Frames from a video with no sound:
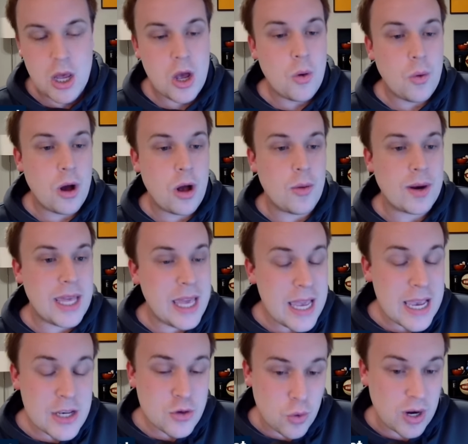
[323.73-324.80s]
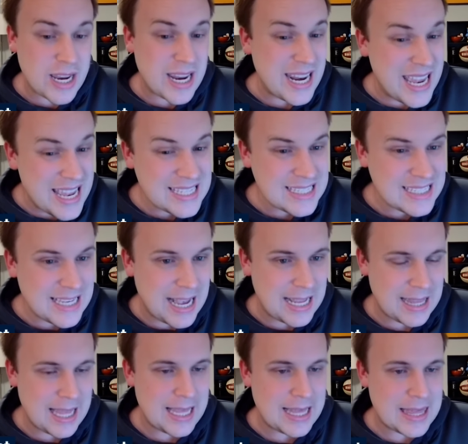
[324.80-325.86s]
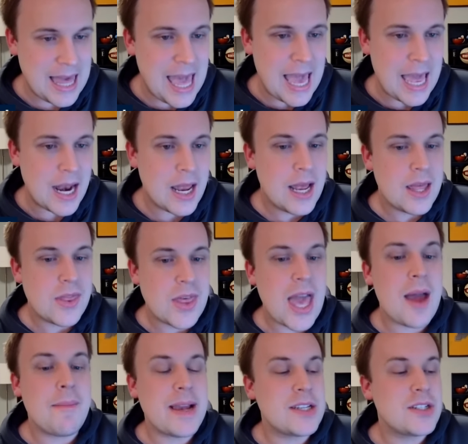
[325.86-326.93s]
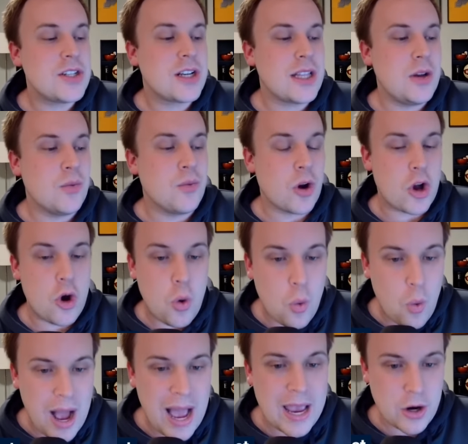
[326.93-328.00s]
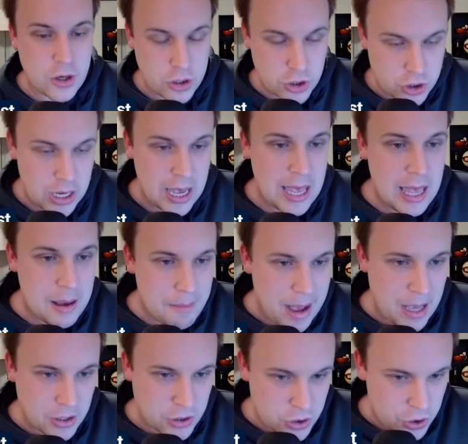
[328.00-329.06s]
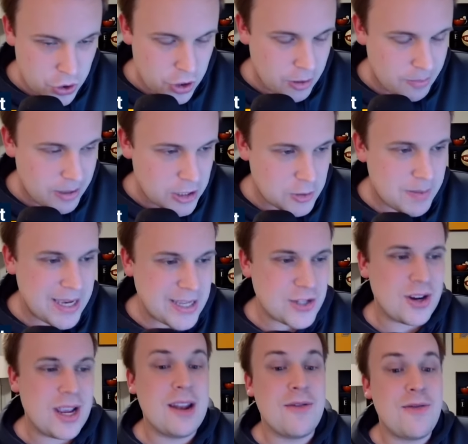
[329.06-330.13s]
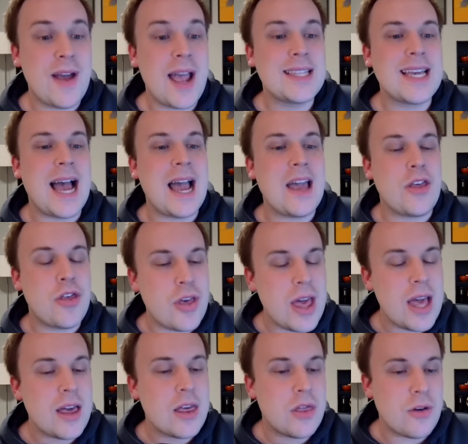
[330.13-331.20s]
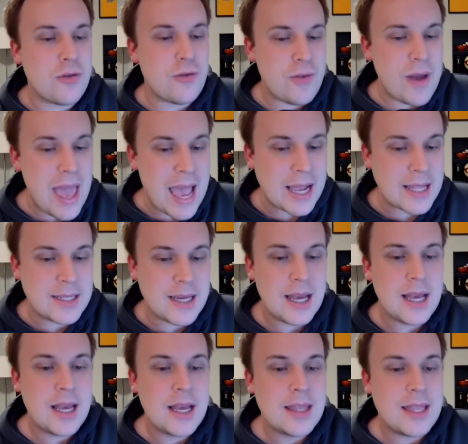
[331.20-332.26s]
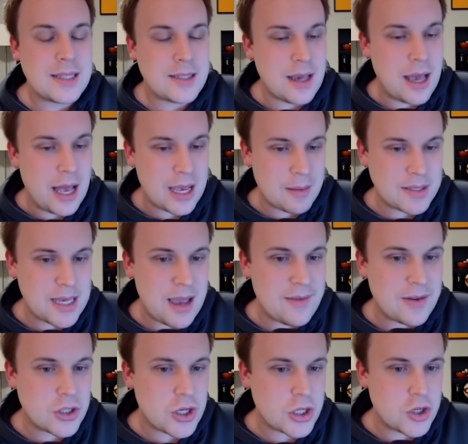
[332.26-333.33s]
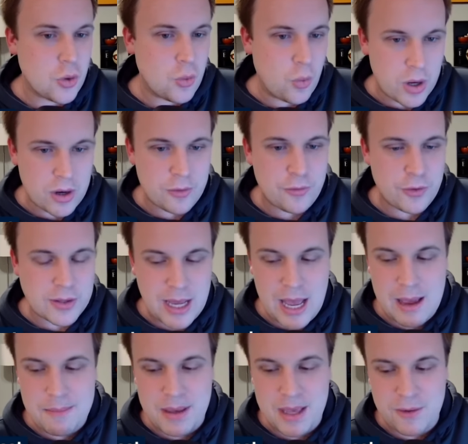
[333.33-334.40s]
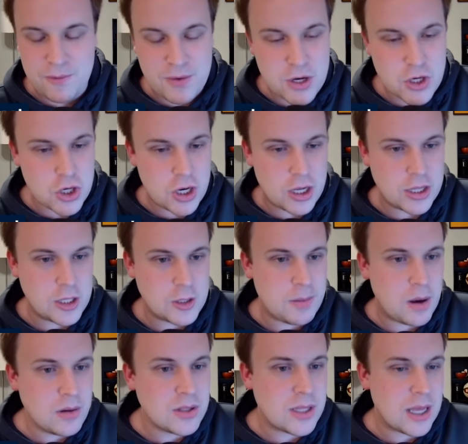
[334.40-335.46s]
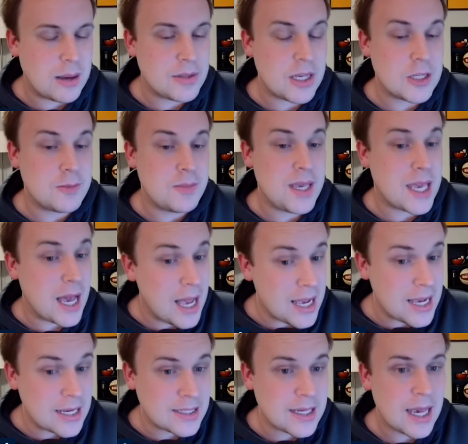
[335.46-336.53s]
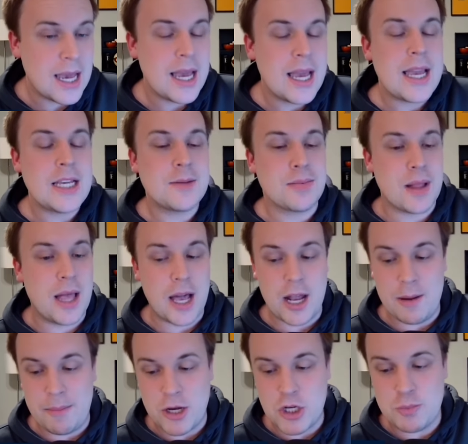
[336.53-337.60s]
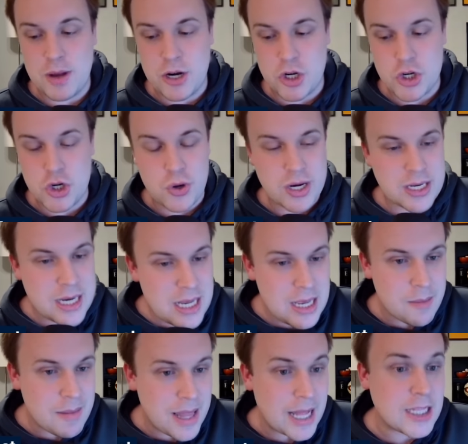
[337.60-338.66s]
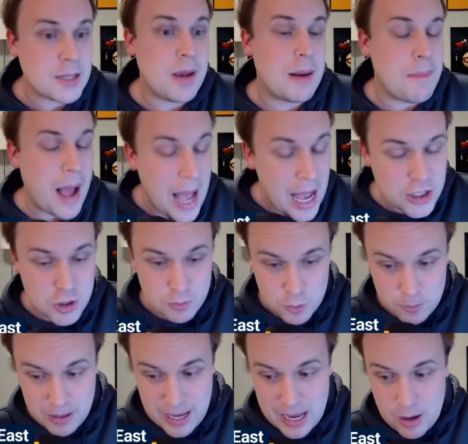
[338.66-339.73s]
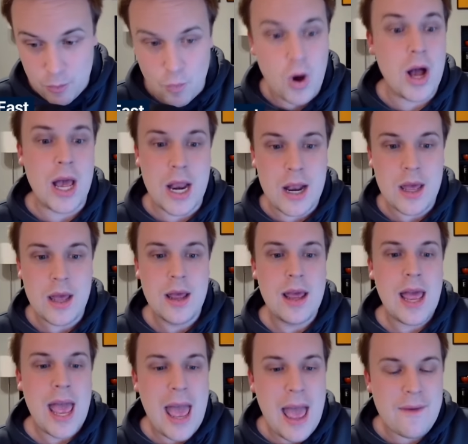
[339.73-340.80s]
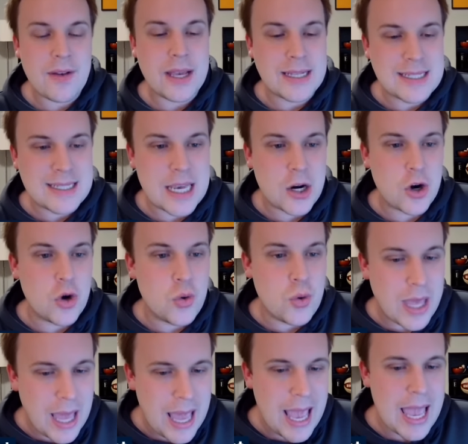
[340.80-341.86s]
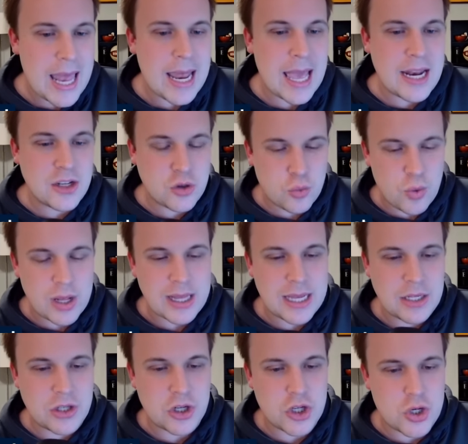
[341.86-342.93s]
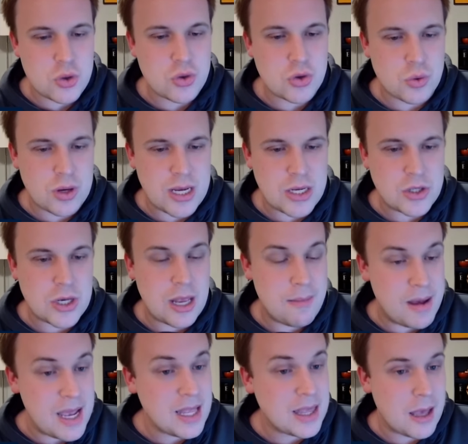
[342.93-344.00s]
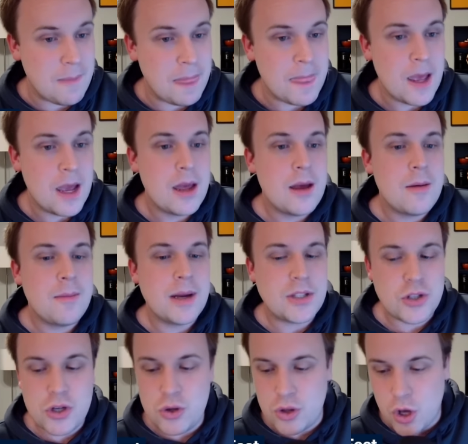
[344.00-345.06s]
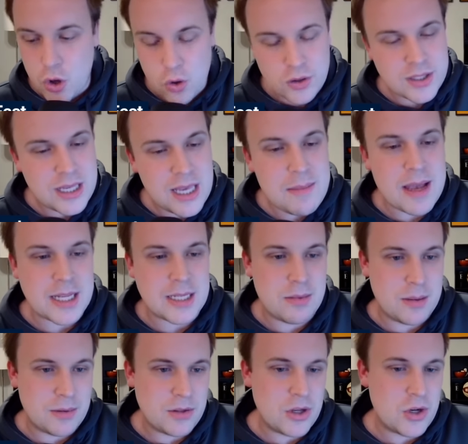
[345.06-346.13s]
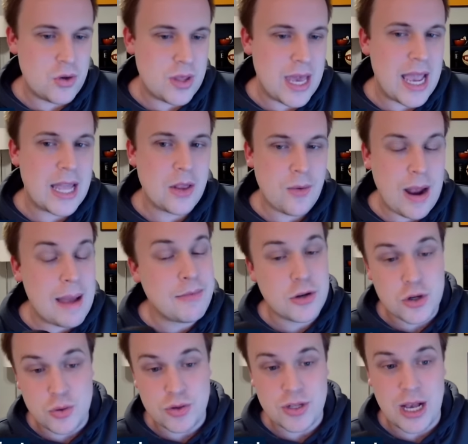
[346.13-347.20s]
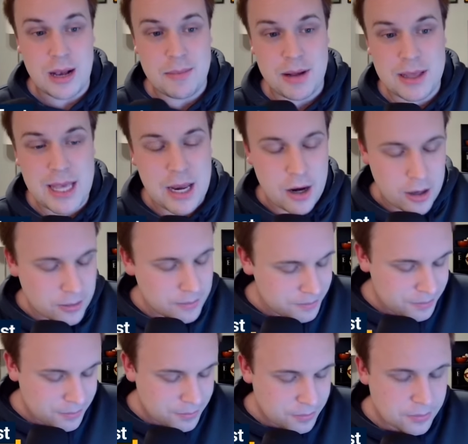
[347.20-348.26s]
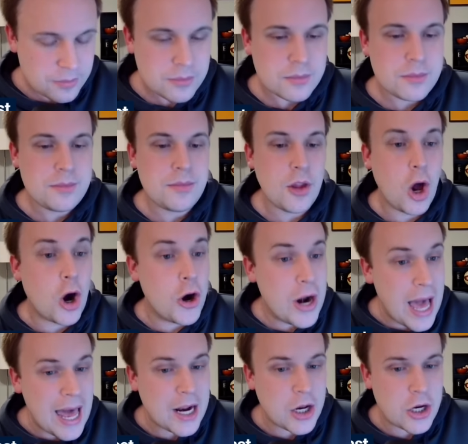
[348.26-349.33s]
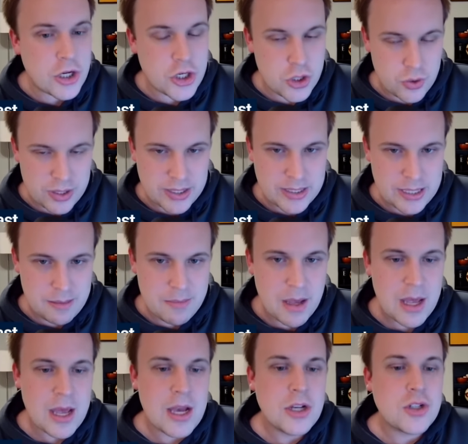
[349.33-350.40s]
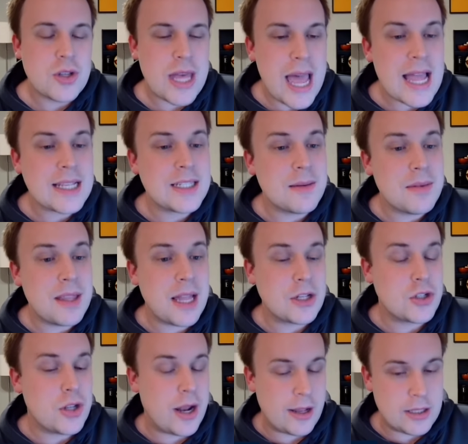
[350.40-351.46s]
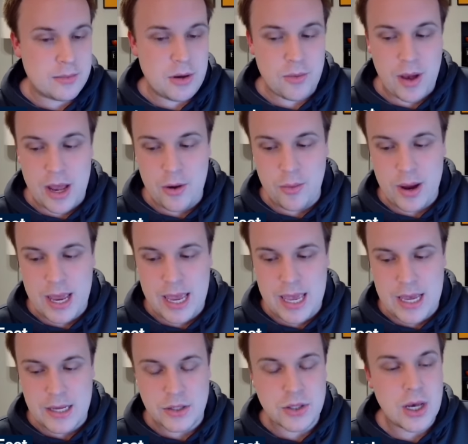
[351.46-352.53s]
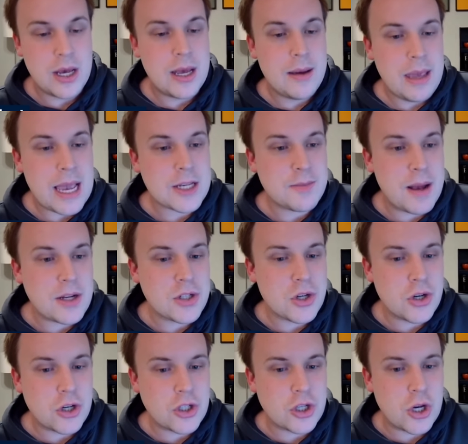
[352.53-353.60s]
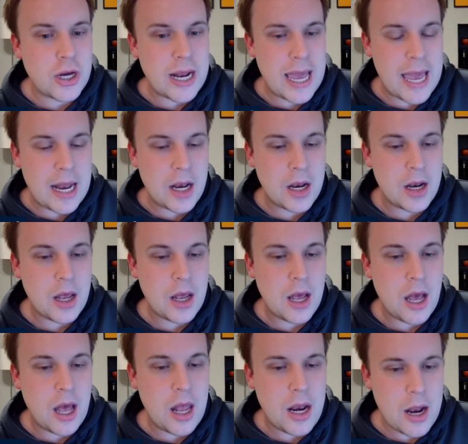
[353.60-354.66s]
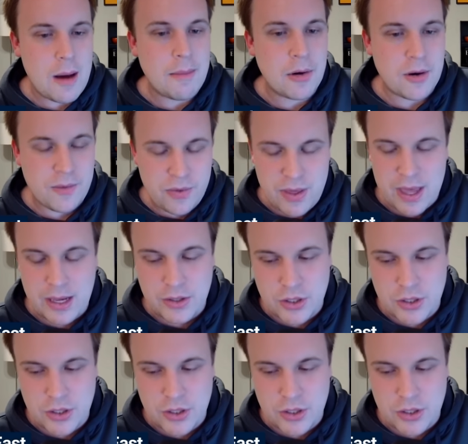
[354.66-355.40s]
Well, when he is working inside like that, that basically requires Myles Turner to be a spacer. In fact, I think the fact that Siakam is having such a wonderful time being efficient on these post-ups is because he's playing on a much better shooting team, and that's made possible by, one, having a center who can and is willing to shoot threes and make them, but two, the whole team has to be able to do that, and the Raptors, we'll talk about later, are not a good shooting team. So that's something that stood out to me right away is, yes, Myles Turner's good at a number of things.